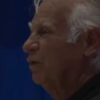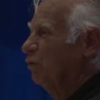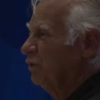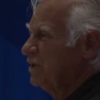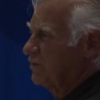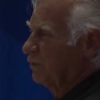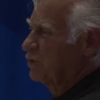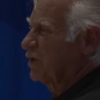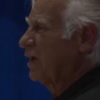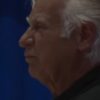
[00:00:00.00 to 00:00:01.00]

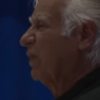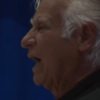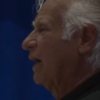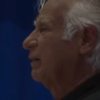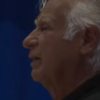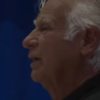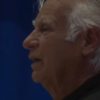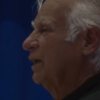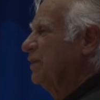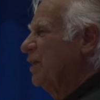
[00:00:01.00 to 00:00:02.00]
research came back
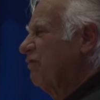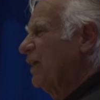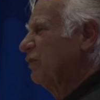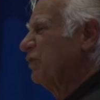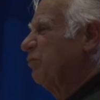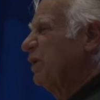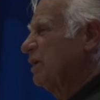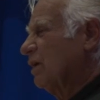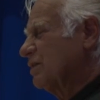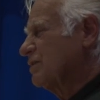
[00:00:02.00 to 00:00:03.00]
and they found that
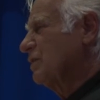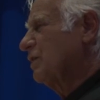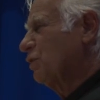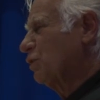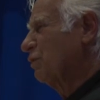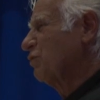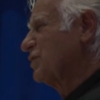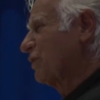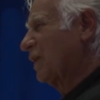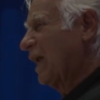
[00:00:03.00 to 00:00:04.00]
because the corn
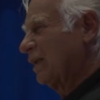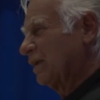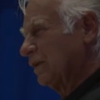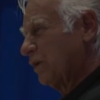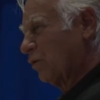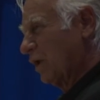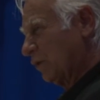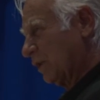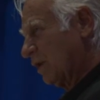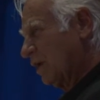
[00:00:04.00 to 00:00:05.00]
was organically
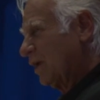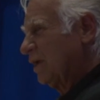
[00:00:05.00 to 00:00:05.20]
grown,